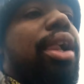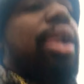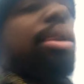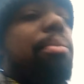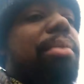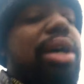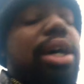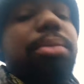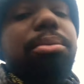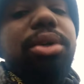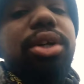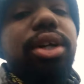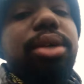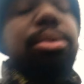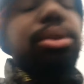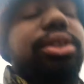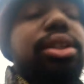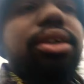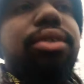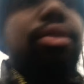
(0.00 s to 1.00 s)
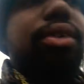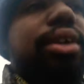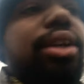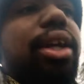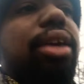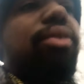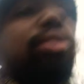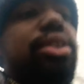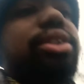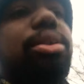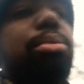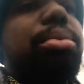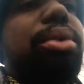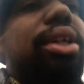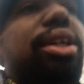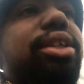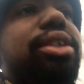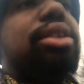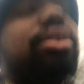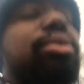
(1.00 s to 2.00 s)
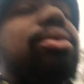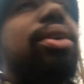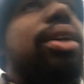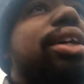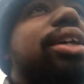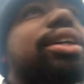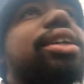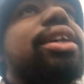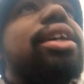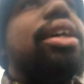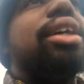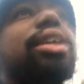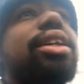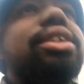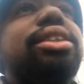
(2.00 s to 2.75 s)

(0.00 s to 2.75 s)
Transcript: my mom and stuff. We gave us a place to uh,